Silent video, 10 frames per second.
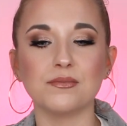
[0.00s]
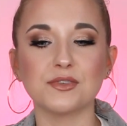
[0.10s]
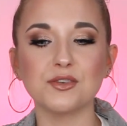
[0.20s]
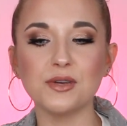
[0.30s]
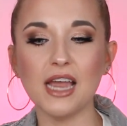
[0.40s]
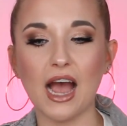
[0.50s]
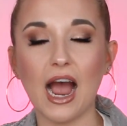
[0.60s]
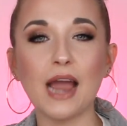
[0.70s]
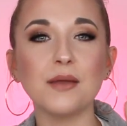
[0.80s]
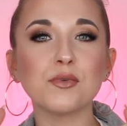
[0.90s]
So yeah,
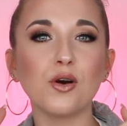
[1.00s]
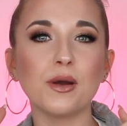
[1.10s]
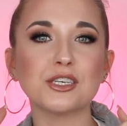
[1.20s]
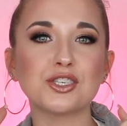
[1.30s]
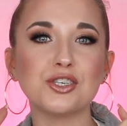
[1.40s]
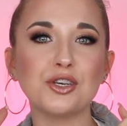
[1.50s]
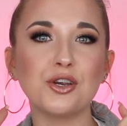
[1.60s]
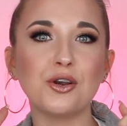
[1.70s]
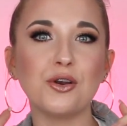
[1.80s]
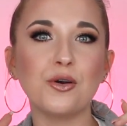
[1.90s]
I am going
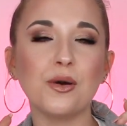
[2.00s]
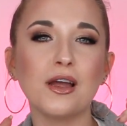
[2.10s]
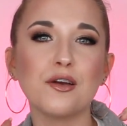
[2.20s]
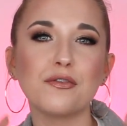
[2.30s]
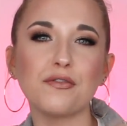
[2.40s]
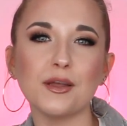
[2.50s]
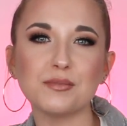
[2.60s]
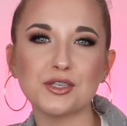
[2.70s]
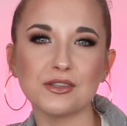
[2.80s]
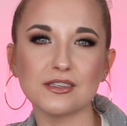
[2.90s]
to
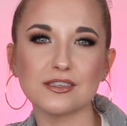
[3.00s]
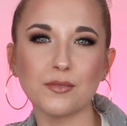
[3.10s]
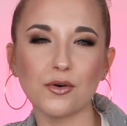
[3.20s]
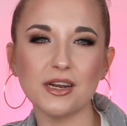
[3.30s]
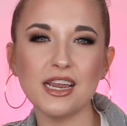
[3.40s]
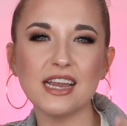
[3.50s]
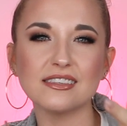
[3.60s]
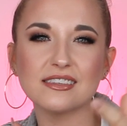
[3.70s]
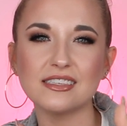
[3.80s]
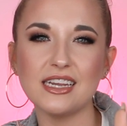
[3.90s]
flip to this morning
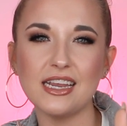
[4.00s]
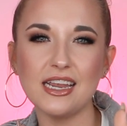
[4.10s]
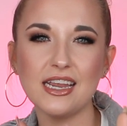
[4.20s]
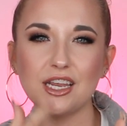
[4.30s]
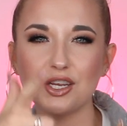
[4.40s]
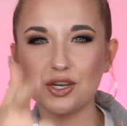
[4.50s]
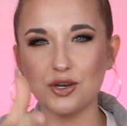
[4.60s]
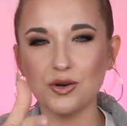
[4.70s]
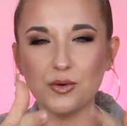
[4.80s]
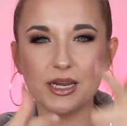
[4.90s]
and see
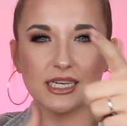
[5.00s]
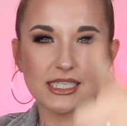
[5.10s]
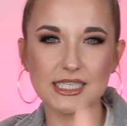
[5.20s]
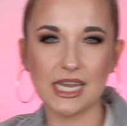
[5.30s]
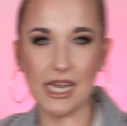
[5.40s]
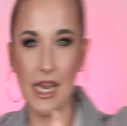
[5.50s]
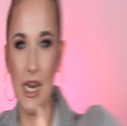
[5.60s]
you in a second.